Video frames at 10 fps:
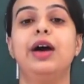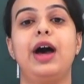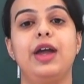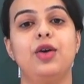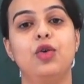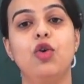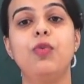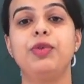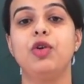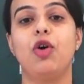I
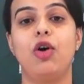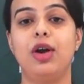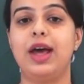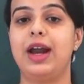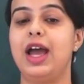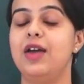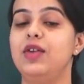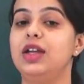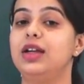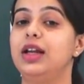hope you all are
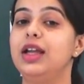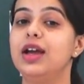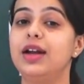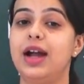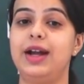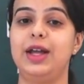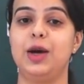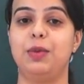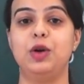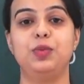having clear idea
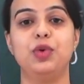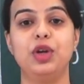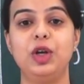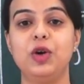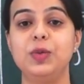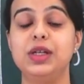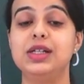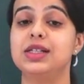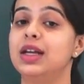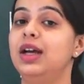about
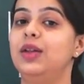polynomials,